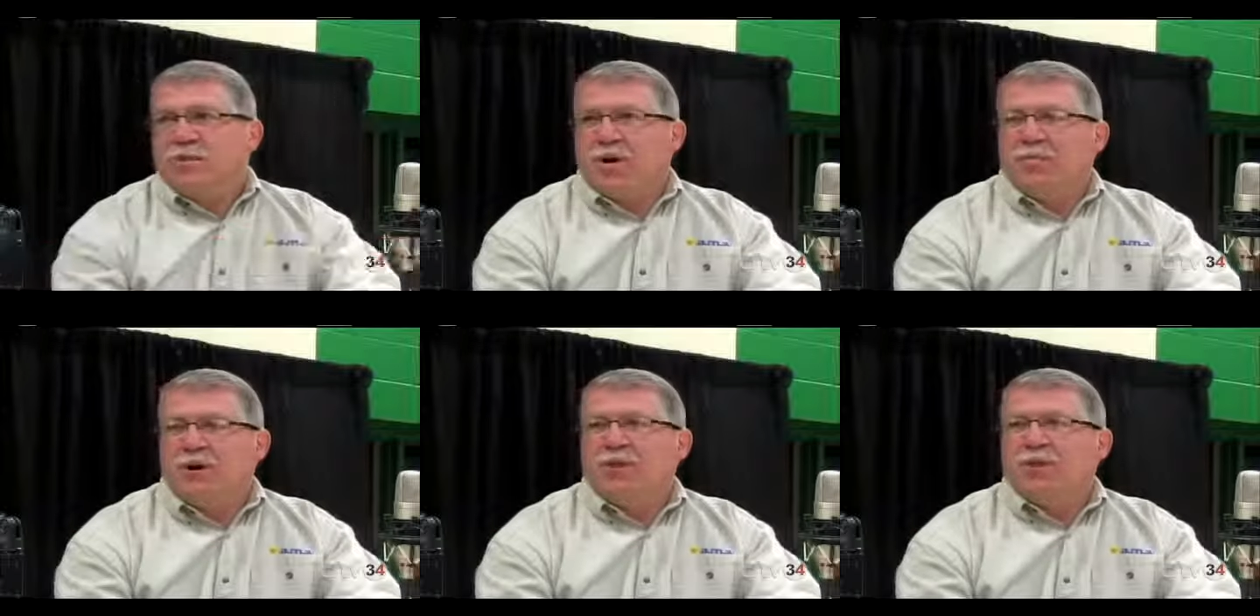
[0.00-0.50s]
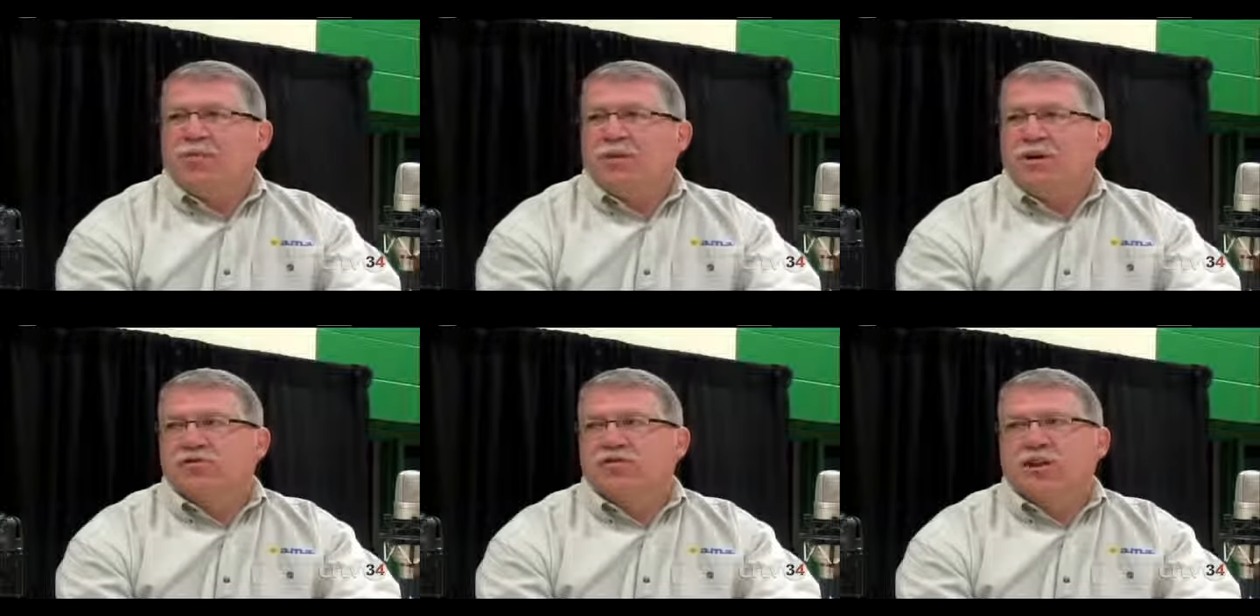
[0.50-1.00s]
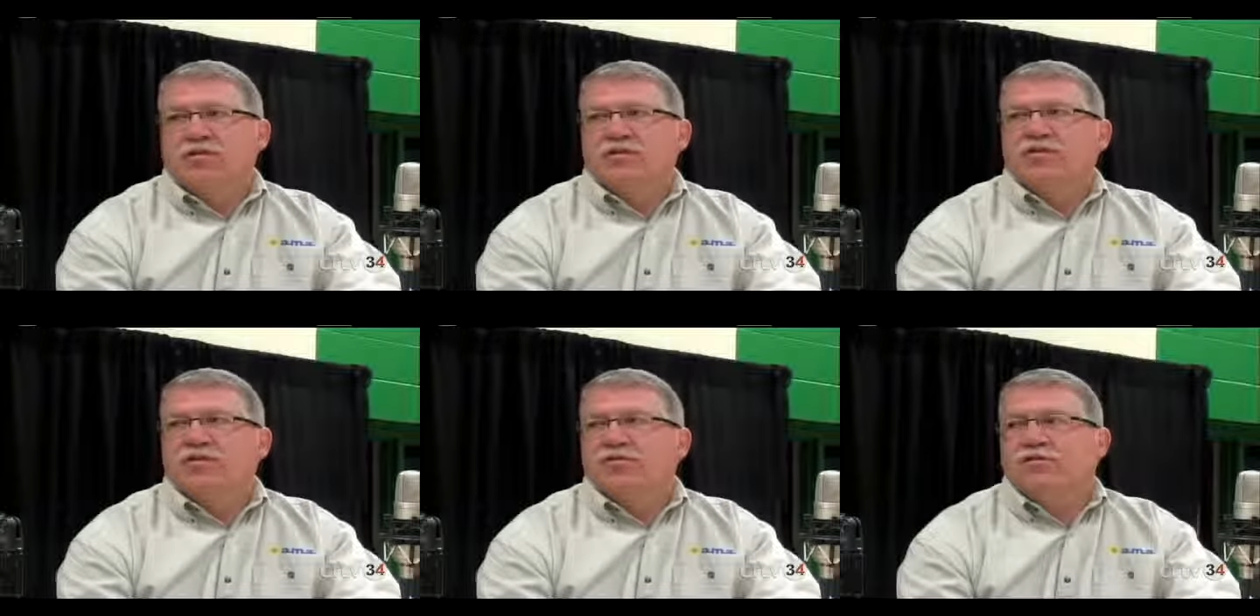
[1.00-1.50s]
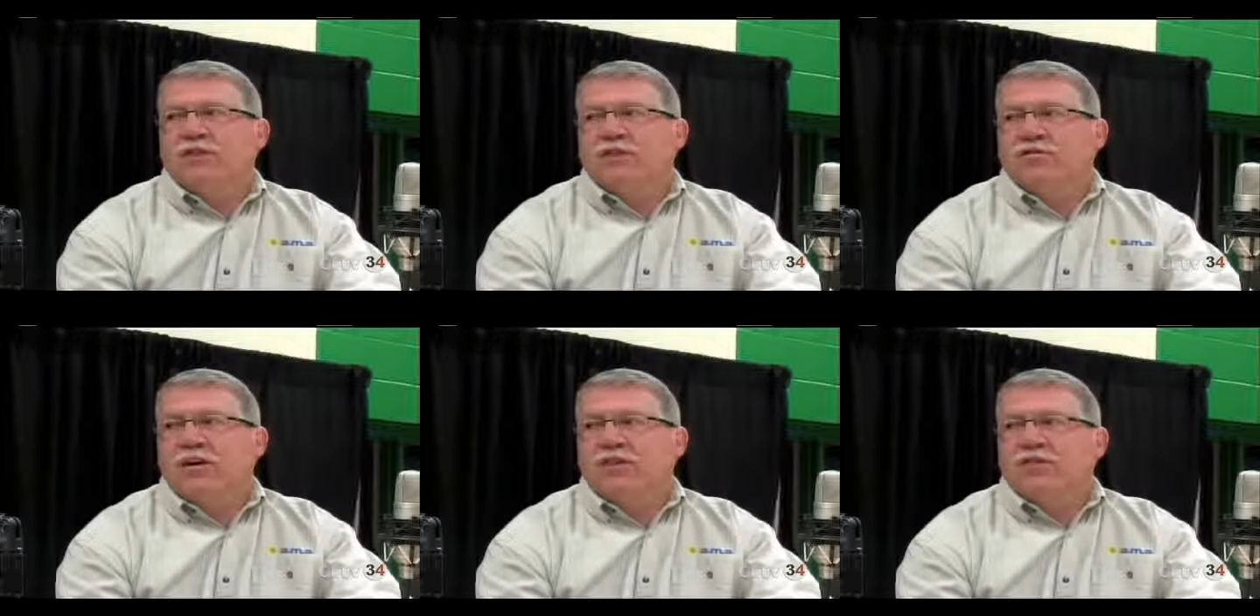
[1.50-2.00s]
primarily plug trays and nursery
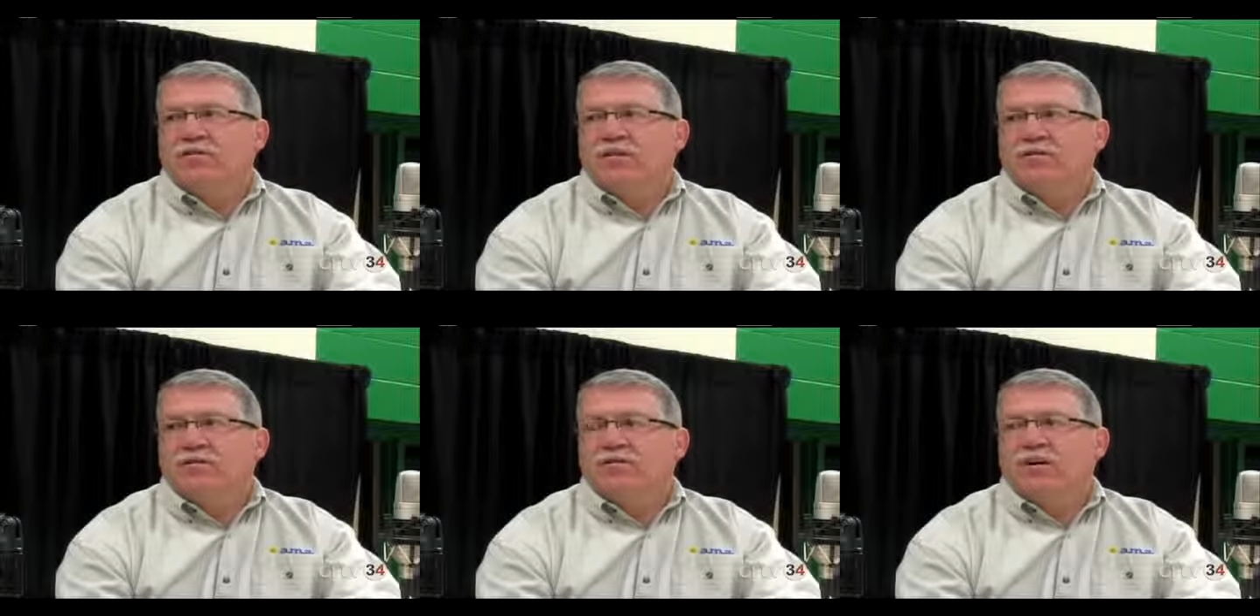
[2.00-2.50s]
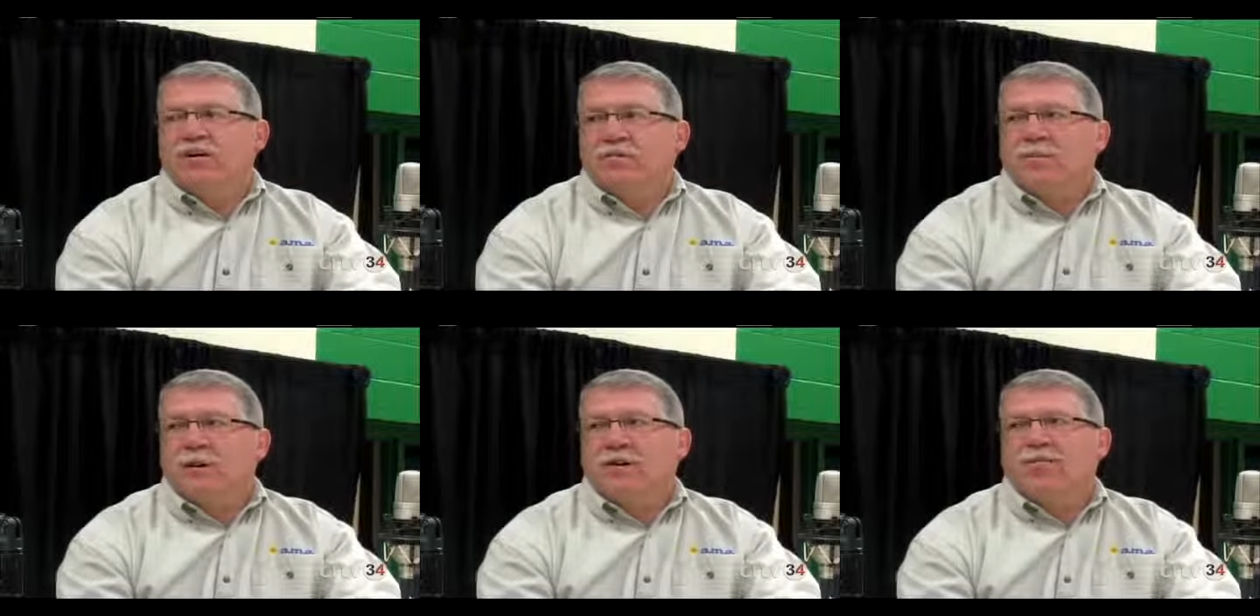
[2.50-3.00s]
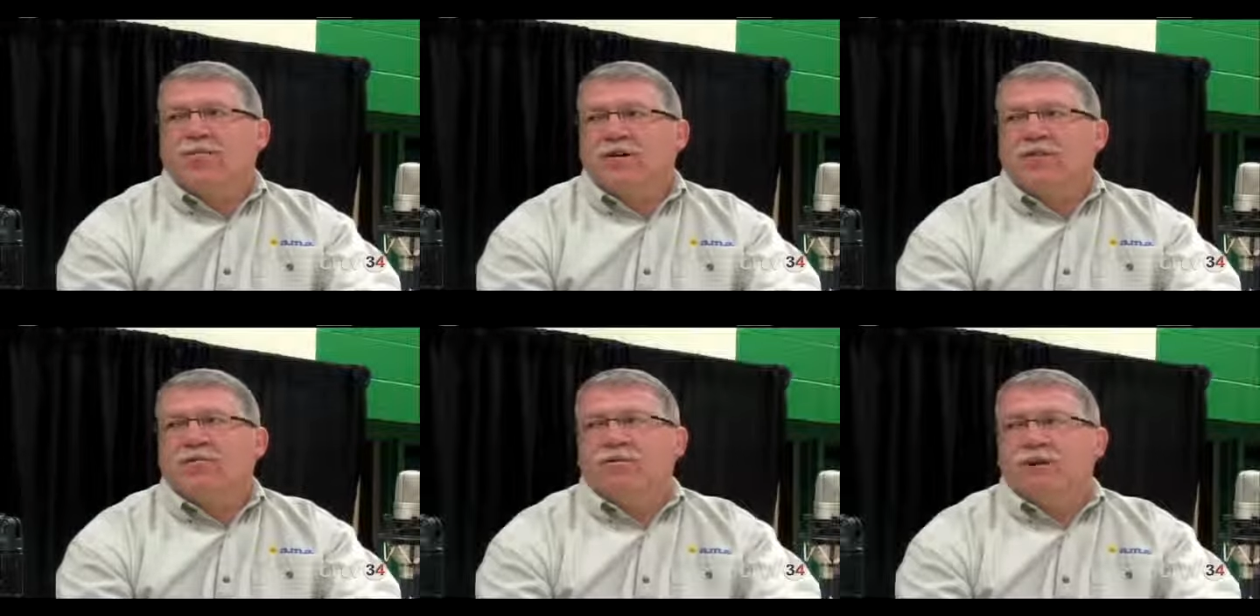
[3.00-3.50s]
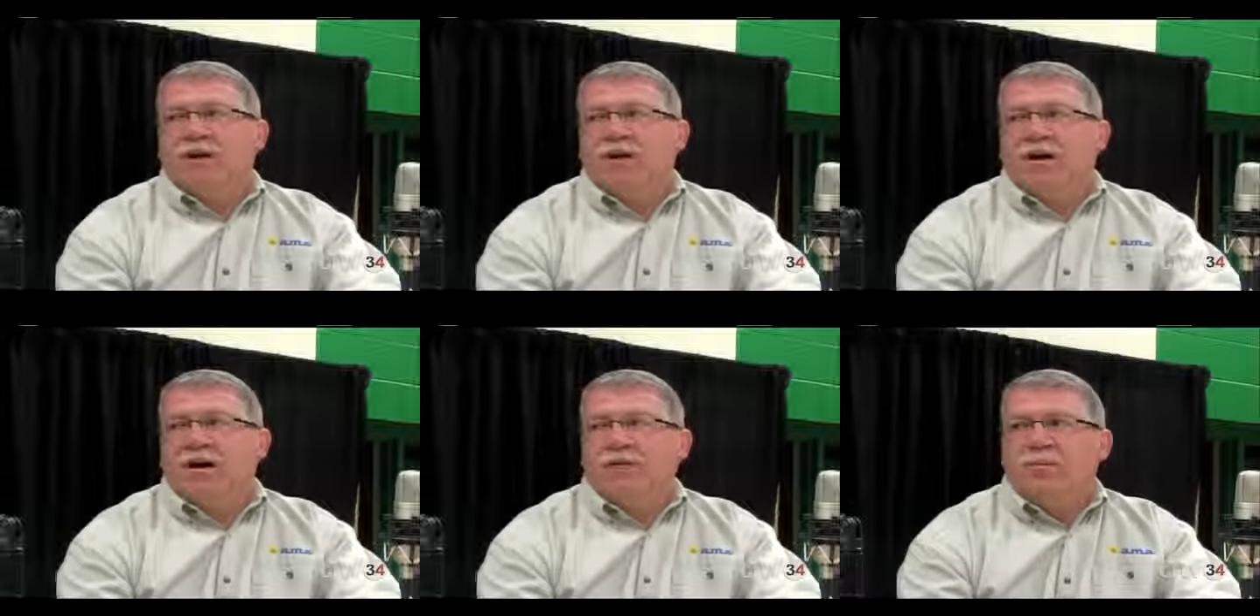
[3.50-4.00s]
containers that was started by my father-in-law,
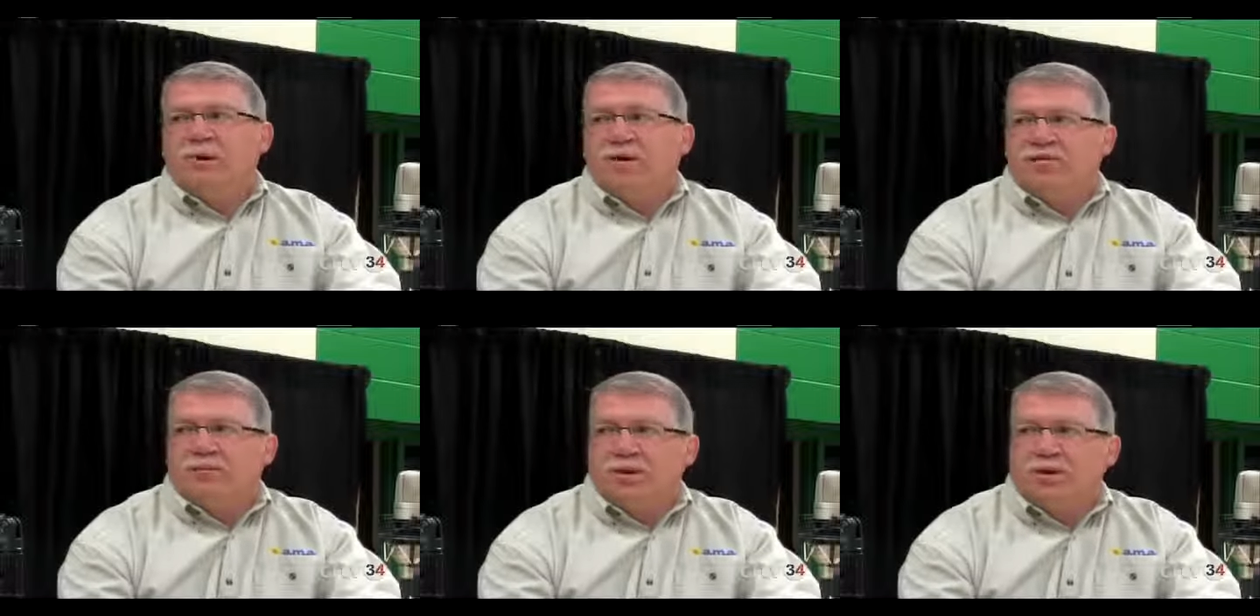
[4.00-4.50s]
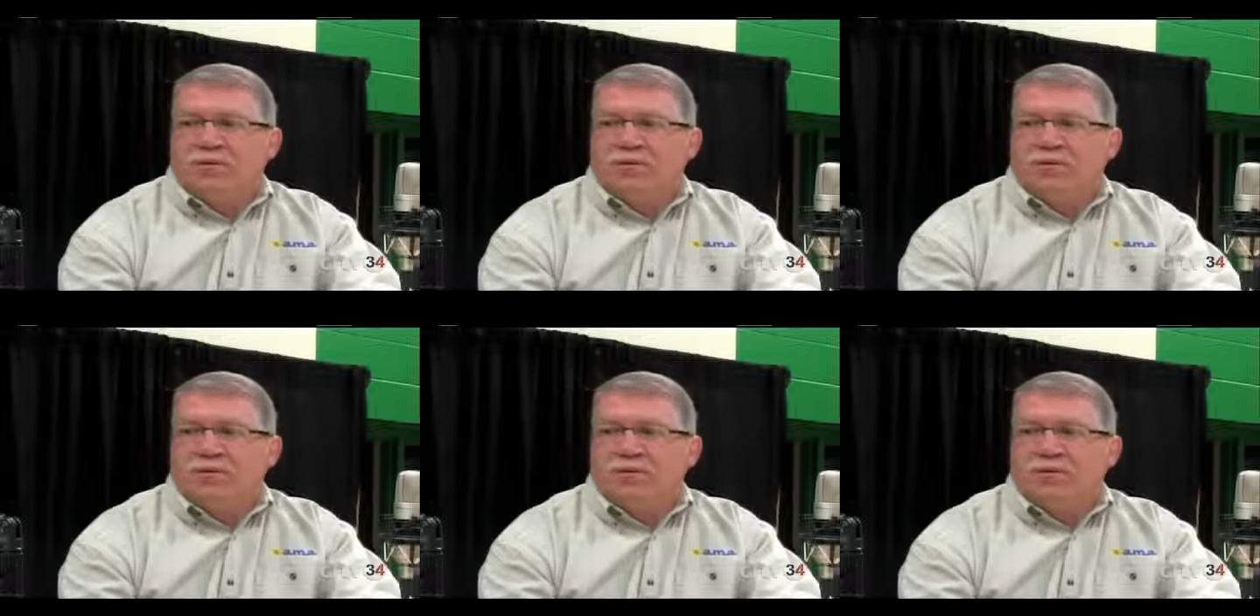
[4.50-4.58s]
Alan Monsman.